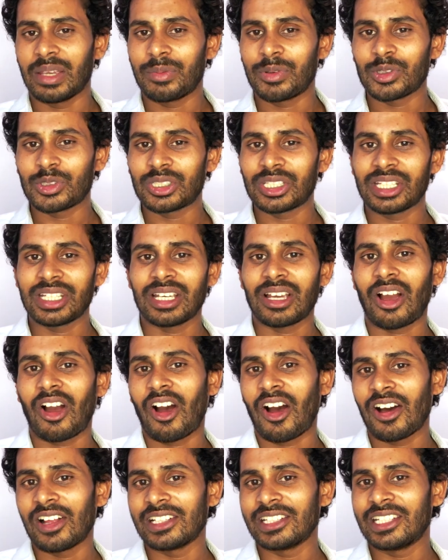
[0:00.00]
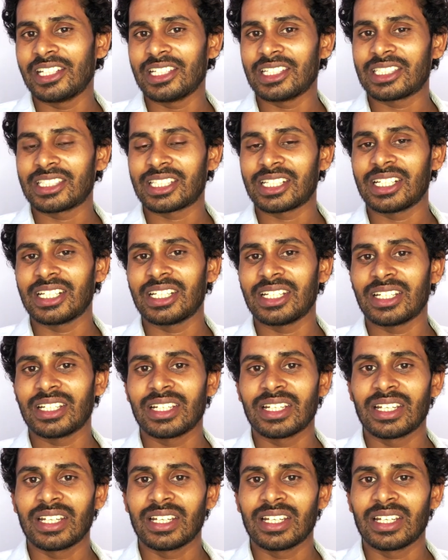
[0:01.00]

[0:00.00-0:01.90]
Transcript: you see, all these three